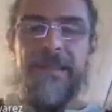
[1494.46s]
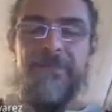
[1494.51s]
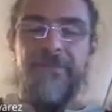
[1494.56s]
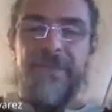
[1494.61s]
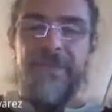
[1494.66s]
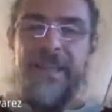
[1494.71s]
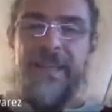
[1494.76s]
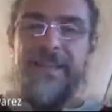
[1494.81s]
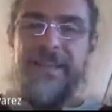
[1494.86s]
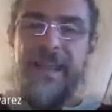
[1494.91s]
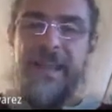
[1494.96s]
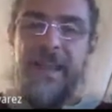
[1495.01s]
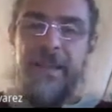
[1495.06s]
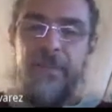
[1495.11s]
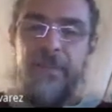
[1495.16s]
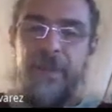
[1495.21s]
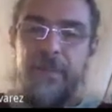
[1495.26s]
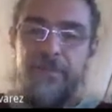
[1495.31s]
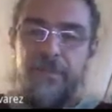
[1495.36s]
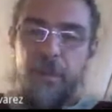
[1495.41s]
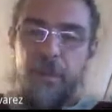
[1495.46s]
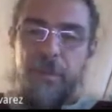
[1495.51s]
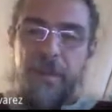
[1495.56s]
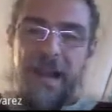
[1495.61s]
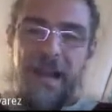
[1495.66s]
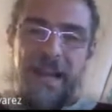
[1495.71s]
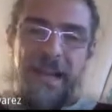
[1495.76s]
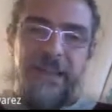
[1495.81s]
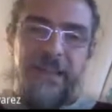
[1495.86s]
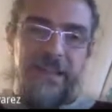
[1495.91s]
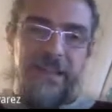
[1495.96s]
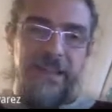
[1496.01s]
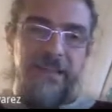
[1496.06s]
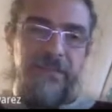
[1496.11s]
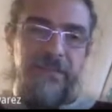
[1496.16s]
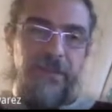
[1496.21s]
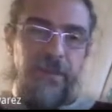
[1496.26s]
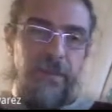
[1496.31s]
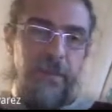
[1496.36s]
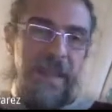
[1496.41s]
this, we propagate this
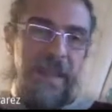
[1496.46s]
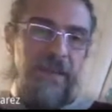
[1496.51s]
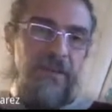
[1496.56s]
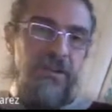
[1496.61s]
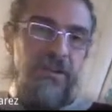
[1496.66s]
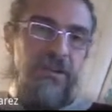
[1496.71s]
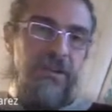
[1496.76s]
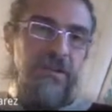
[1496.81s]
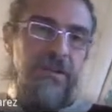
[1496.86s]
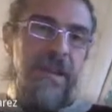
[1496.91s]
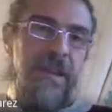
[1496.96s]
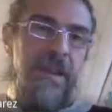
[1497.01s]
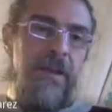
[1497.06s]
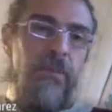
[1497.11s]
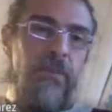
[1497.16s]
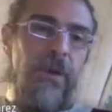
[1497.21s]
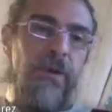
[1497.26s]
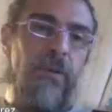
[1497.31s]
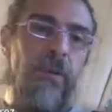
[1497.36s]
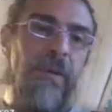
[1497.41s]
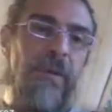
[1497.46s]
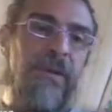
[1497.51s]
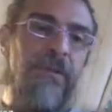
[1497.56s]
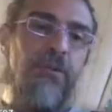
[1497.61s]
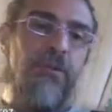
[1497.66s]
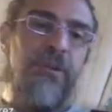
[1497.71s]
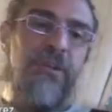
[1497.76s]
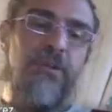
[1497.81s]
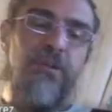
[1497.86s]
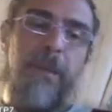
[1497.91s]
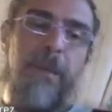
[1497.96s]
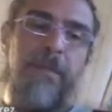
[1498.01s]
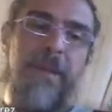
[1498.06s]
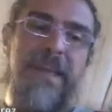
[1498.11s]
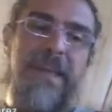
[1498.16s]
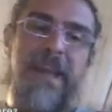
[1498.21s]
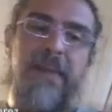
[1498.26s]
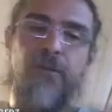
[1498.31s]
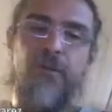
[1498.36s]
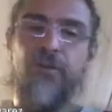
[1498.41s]
information. What we'll do is to
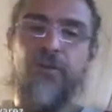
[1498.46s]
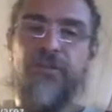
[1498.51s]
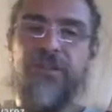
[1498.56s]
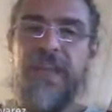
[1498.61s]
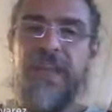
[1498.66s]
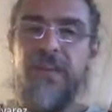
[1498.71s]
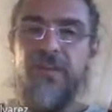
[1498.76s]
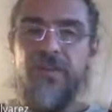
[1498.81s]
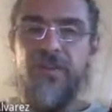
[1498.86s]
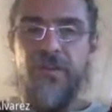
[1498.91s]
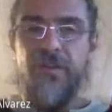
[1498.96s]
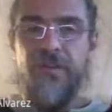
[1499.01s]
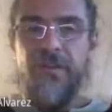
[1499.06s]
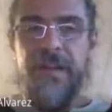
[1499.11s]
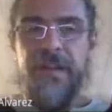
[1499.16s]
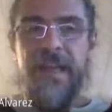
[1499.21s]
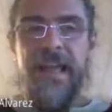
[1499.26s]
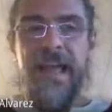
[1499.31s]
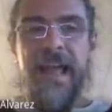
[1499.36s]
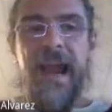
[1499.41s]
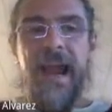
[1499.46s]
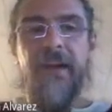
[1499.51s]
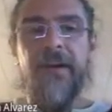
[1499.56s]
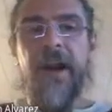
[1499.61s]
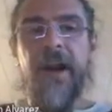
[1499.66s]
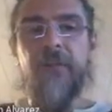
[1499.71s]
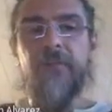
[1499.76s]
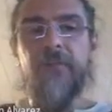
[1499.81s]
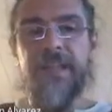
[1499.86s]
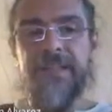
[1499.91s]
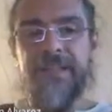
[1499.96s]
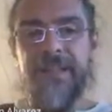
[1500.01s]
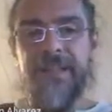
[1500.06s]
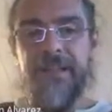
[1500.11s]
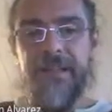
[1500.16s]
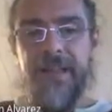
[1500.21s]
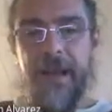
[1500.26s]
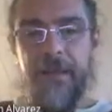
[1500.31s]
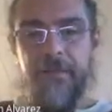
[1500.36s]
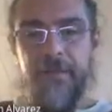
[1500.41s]
apply a rotation around the set
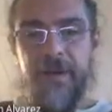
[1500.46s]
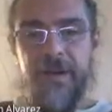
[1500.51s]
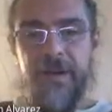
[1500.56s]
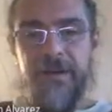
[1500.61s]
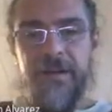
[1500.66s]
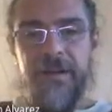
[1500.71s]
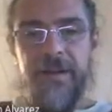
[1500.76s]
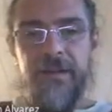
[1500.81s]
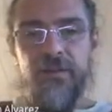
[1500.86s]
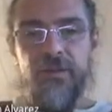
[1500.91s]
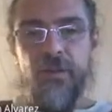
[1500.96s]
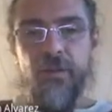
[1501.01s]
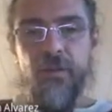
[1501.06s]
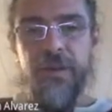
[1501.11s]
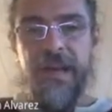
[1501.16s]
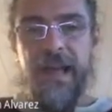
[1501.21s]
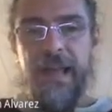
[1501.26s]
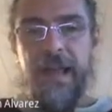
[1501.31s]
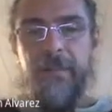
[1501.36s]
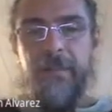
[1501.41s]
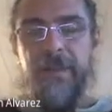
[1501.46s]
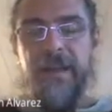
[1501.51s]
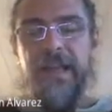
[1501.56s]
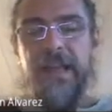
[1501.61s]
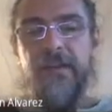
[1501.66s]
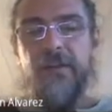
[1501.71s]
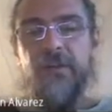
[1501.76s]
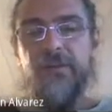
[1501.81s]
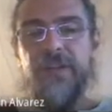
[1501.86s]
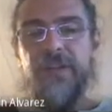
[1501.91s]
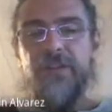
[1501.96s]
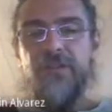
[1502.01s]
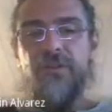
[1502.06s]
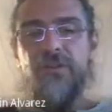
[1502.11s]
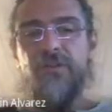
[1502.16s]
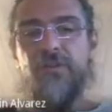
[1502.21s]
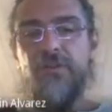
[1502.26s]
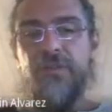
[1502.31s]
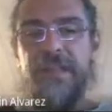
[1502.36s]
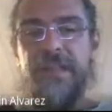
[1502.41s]
number. So when I apply a
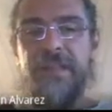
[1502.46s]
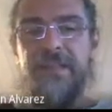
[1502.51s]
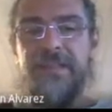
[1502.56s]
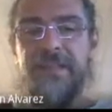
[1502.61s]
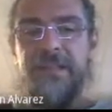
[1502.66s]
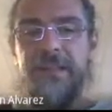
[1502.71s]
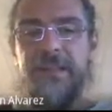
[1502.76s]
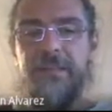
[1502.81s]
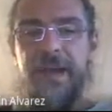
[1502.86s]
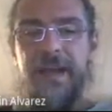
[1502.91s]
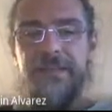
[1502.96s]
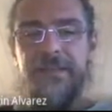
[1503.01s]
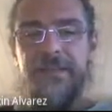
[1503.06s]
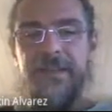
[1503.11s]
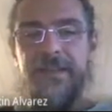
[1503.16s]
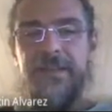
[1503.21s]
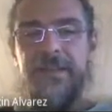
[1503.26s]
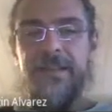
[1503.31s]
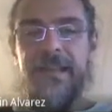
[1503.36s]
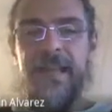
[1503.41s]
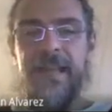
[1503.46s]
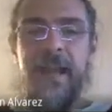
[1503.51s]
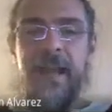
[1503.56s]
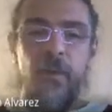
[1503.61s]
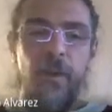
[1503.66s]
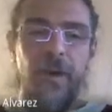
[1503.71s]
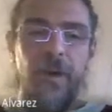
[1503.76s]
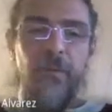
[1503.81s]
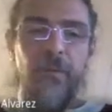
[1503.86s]
rotation to the density matrix, what